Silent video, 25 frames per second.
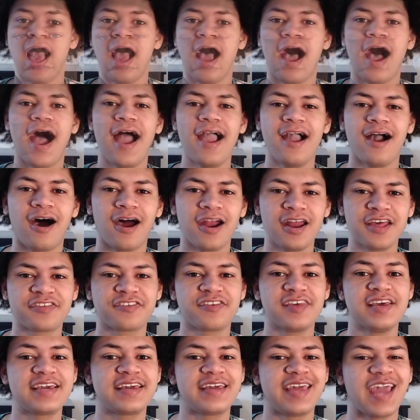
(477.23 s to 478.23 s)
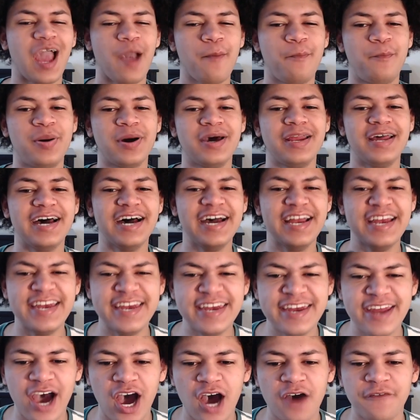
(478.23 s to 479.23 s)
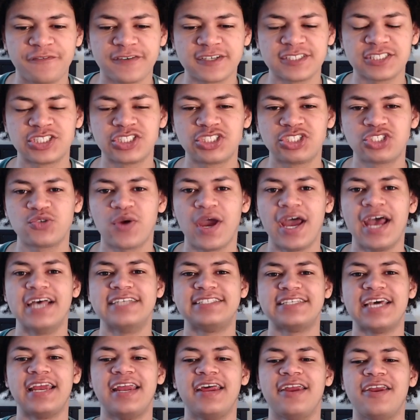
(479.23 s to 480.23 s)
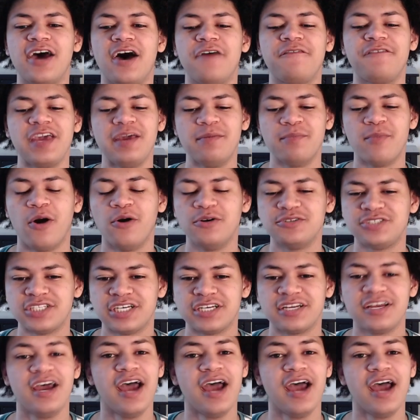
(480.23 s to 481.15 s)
I honestly can't put enough stress and enough emotion